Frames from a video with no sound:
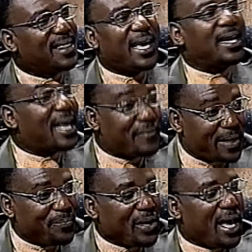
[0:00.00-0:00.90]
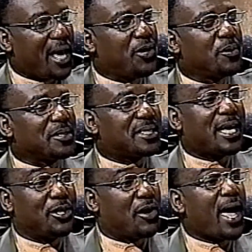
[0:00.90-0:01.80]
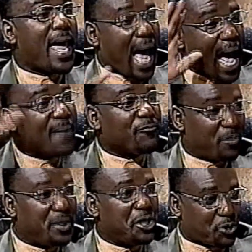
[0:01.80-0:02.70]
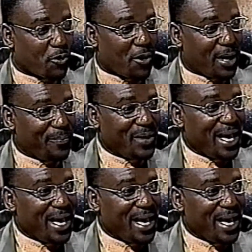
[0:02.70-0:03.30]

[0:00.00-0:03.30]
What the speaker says: they love it. And you'll say, hey, I'm from Detroit,